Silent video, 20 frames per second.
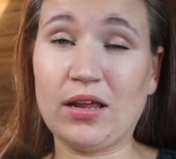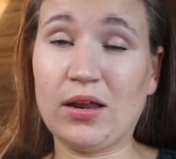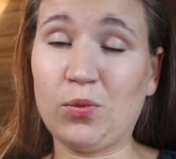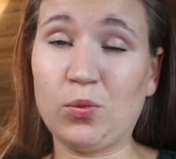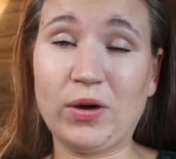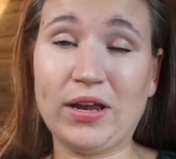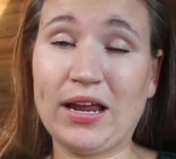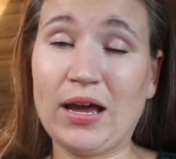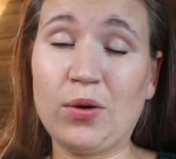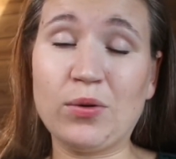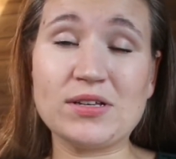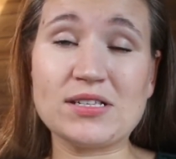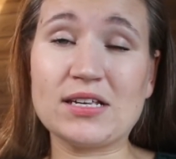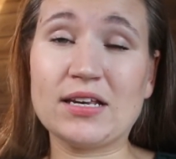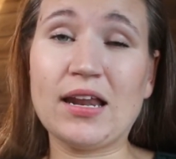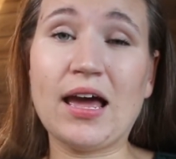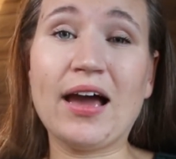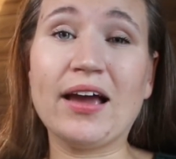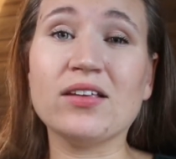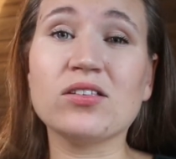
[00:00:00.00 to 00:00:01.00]
when I was
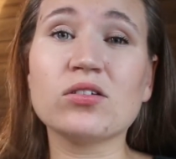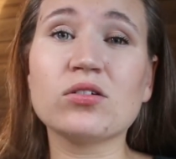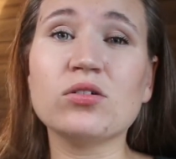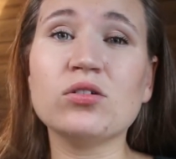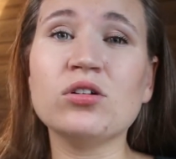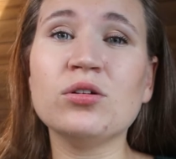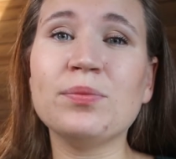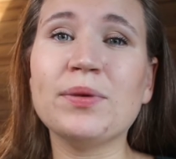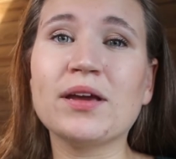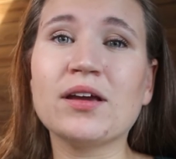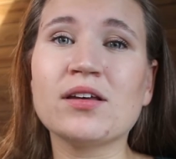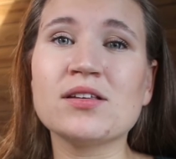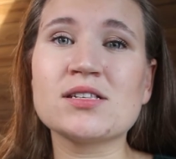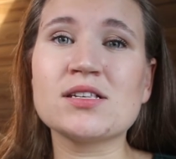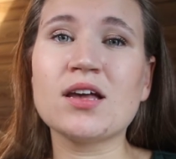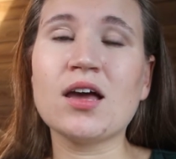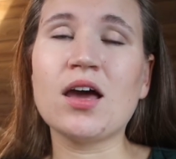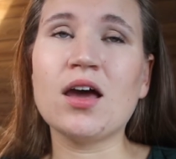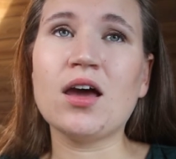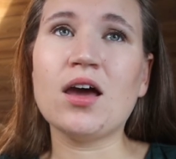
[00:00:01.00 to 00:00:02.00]
in high school,
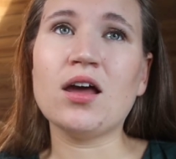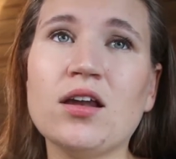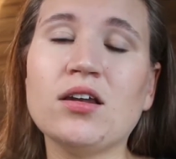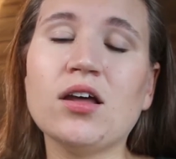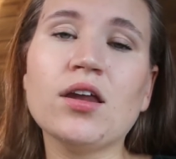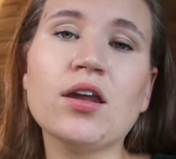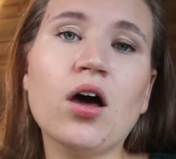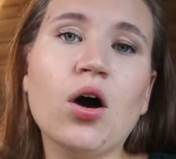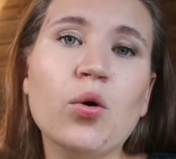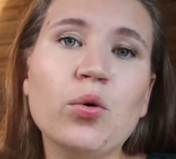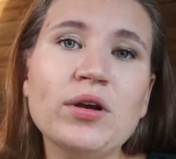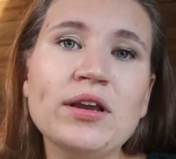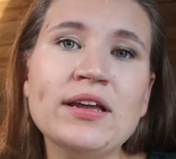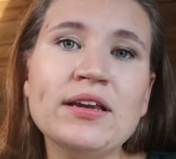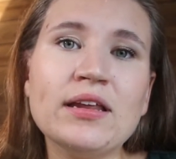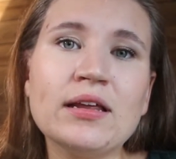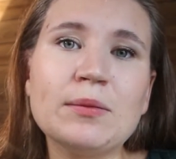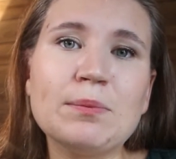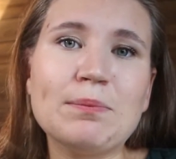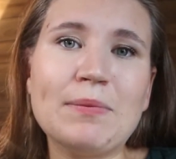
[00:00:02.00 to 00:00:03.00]
because not only
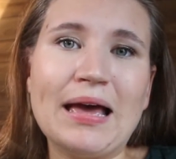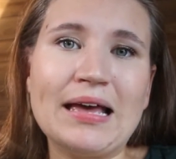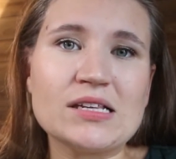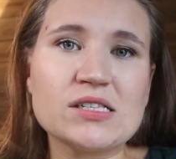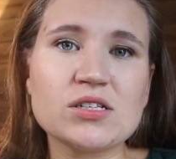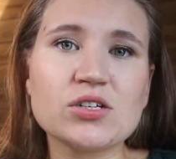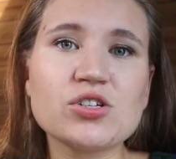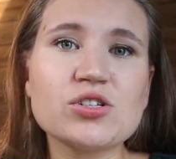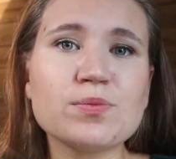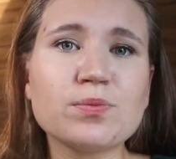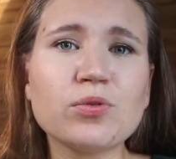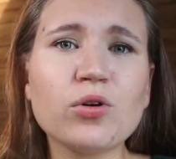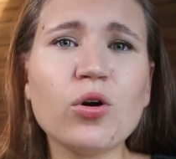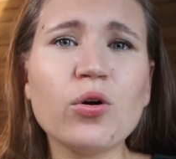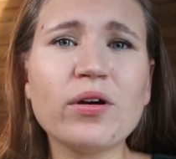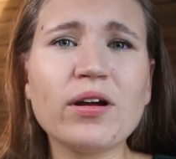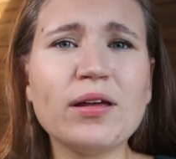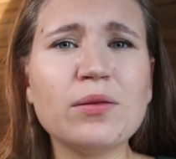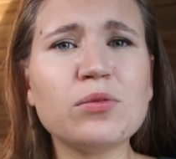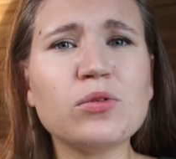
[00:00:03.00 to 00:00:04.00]
did master's
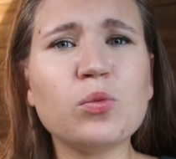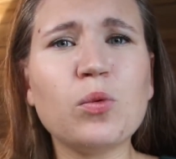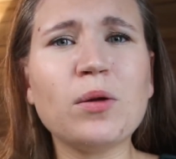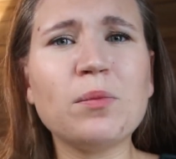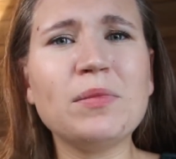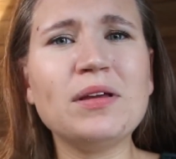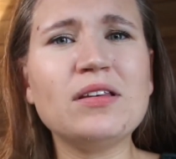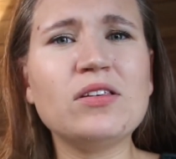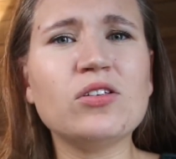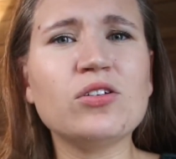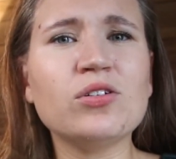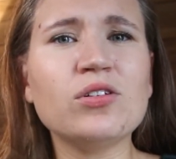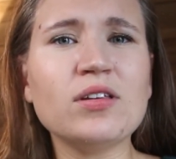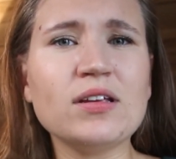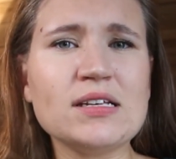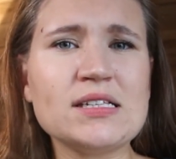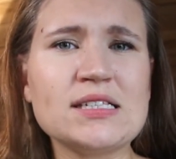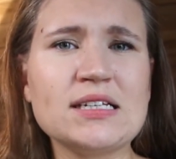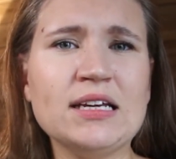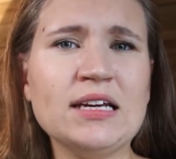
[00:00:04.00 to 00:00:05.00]
programs want me to
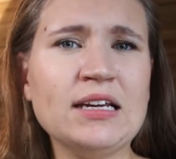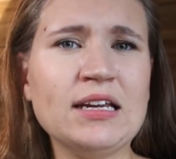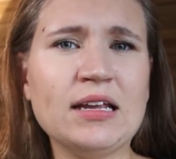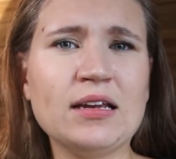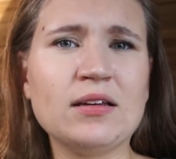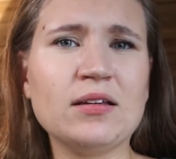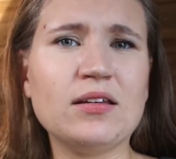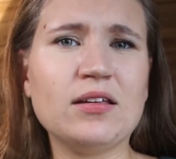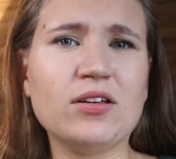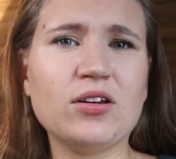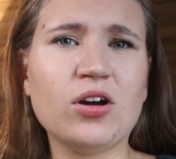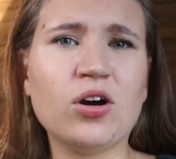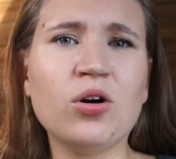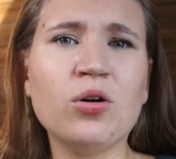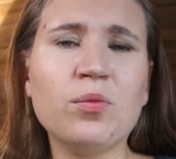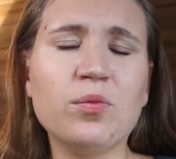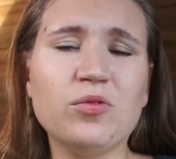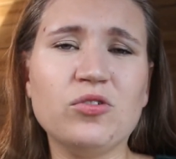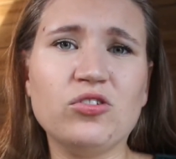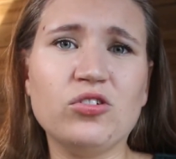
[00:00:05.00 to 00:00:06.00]
succeed and,
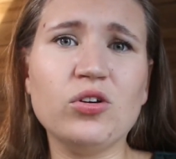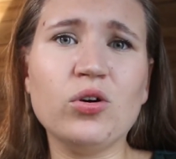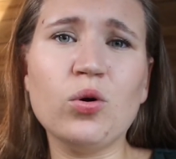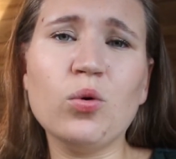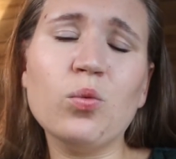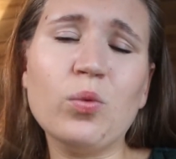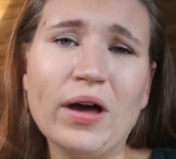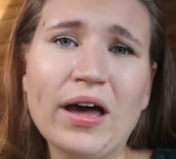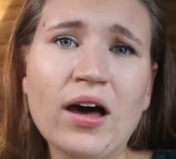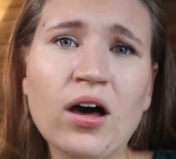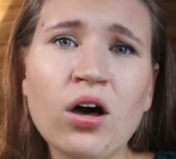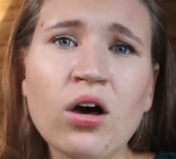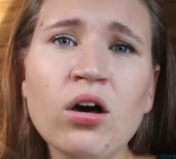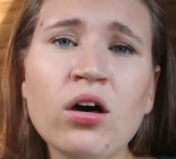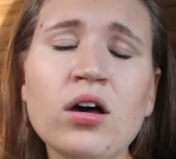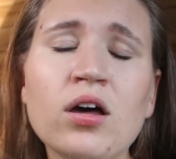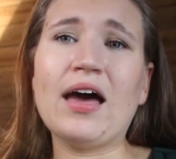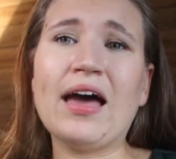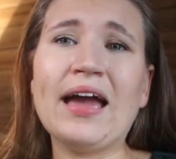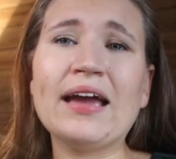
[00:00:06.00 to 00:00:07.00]
do
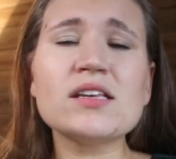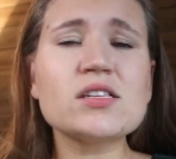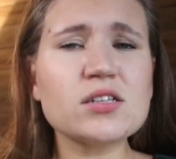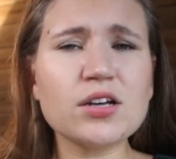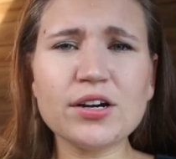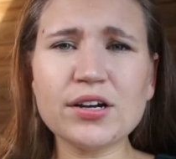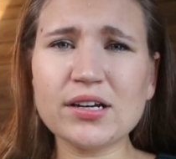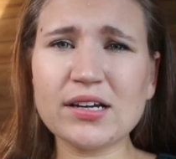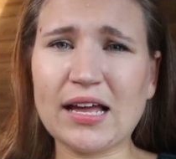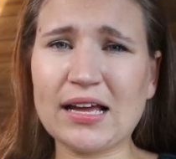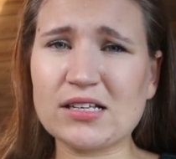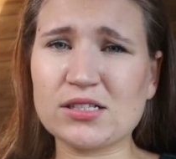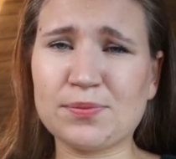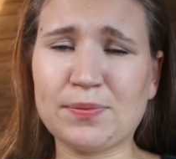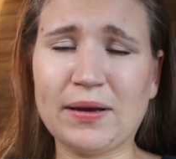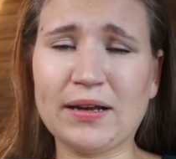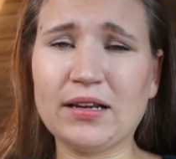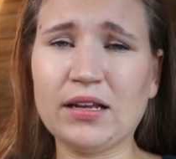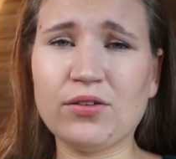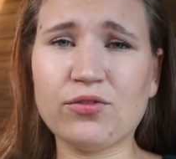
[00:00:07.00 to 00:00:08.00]
well, I started to
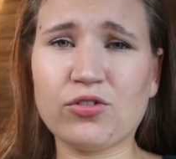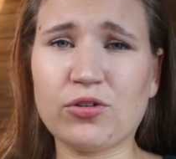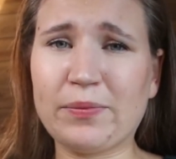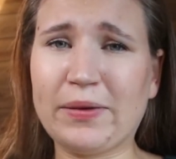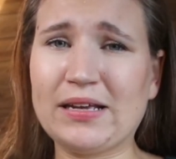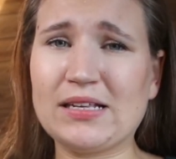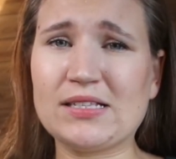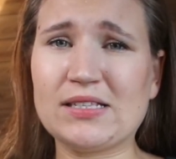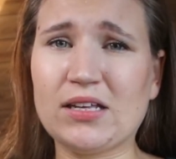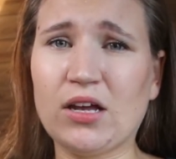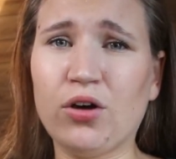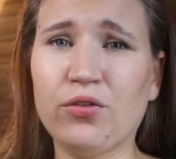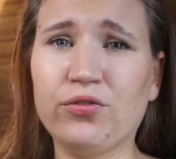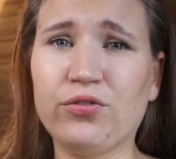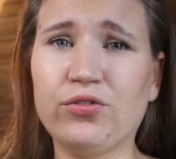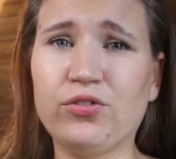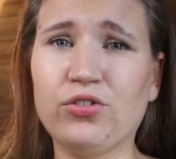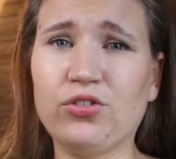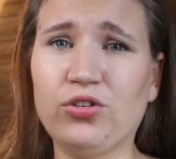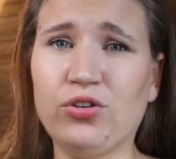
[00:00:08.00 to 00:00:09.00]
expect it for myself
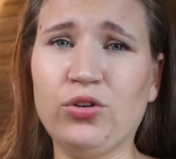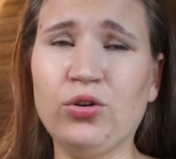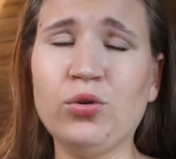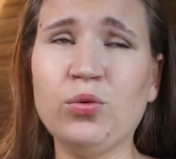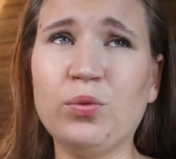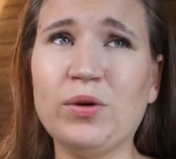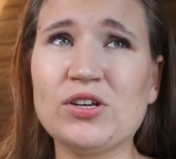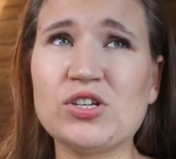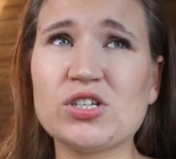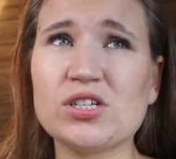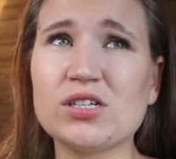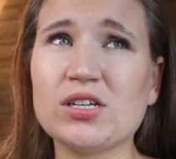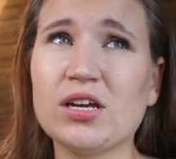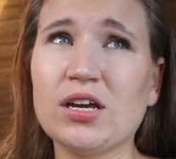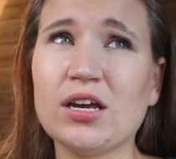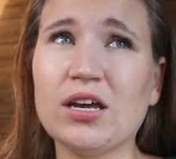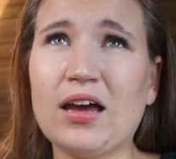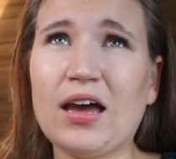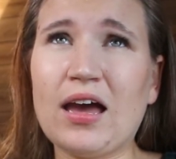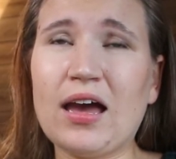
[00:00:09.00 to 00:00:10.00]
too, which
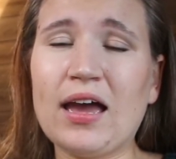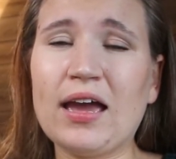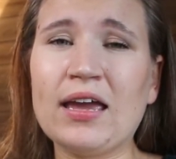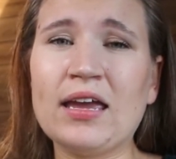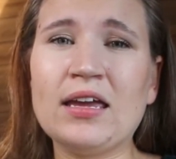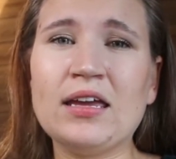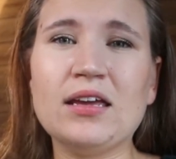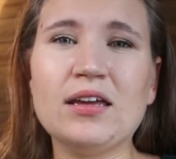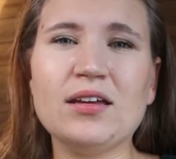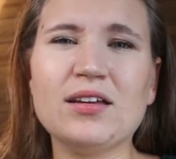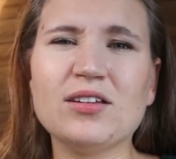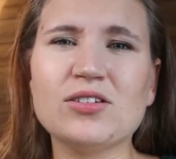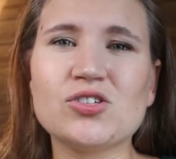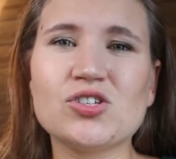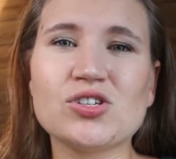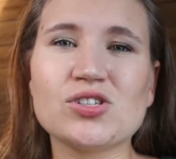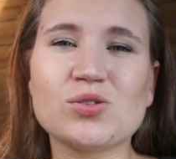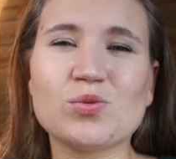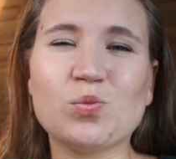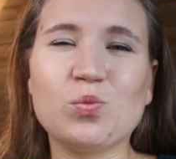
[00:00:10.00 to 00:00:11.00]
I
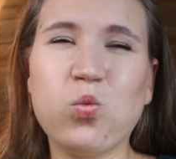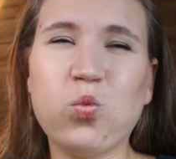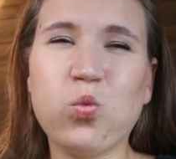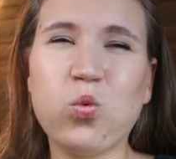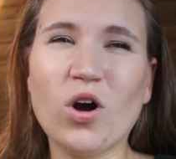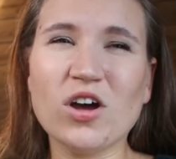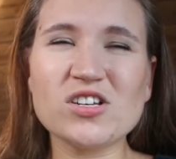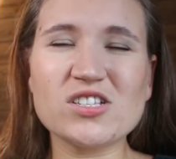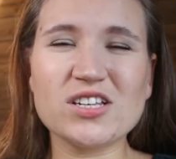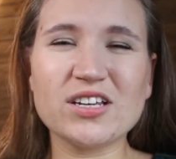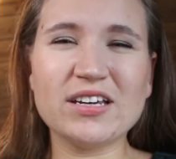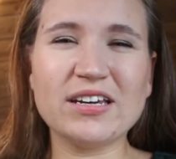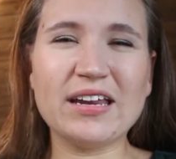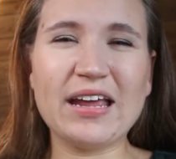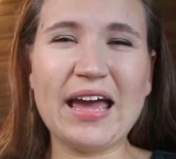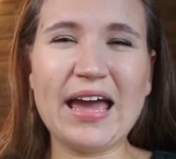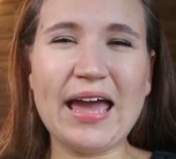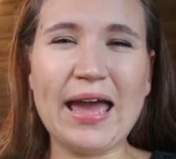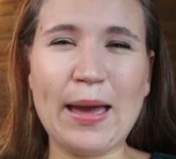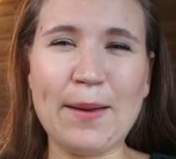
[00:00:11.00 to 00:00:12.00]
just wasn't
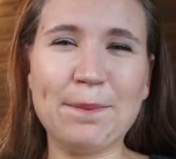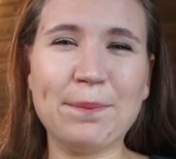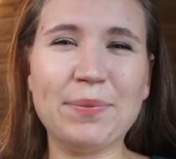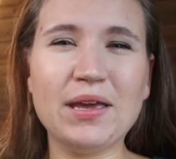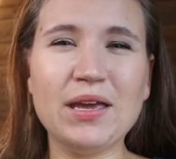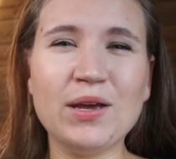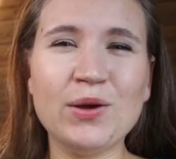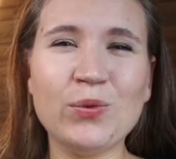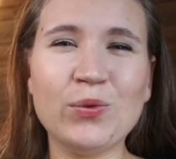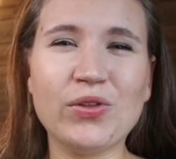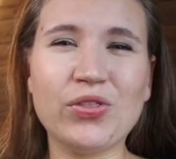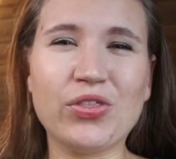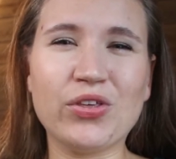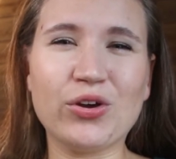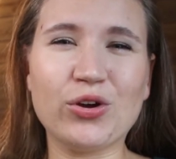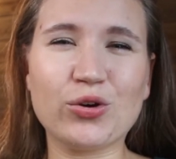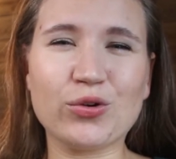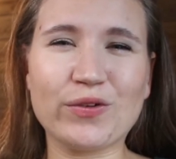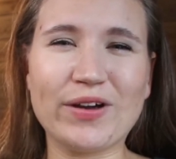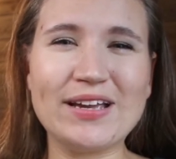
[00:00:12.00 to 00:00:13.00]
happy with the
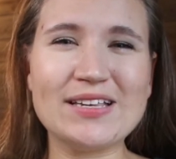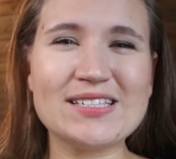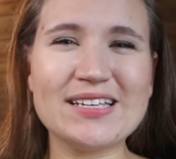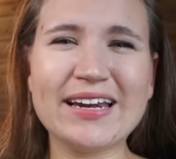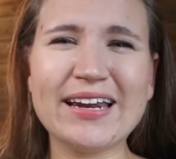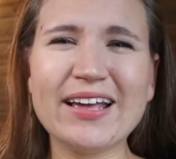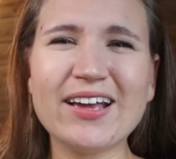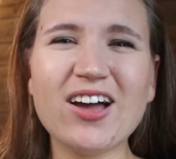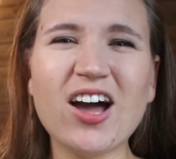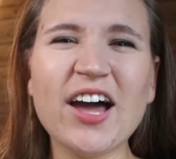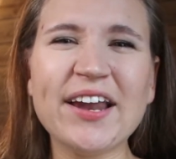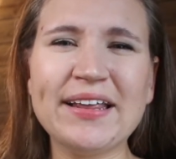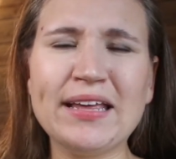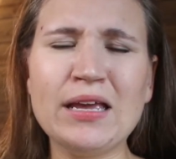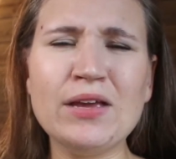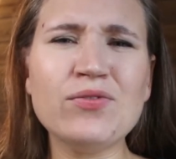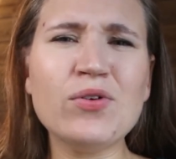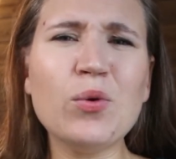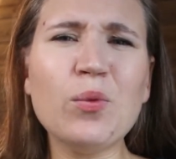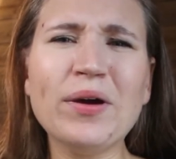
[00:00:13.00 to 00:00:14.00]
grades that I got.
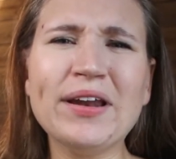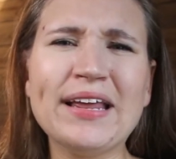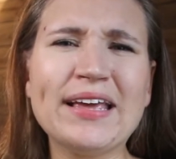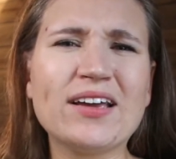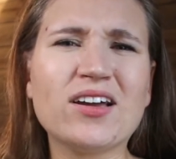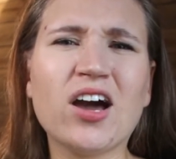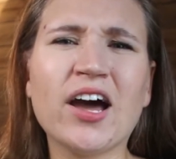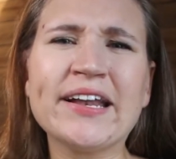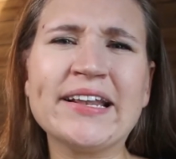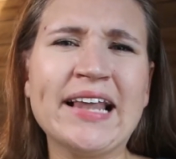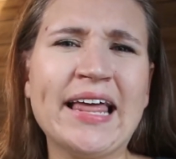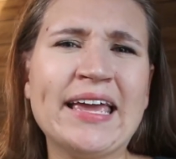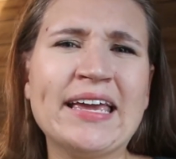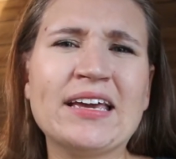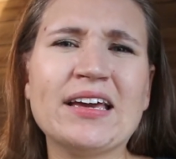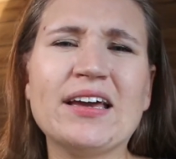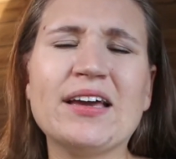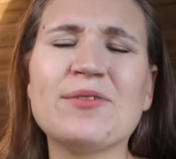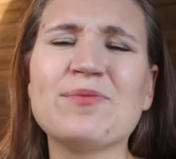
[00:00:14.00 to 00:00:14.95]
Even when I got like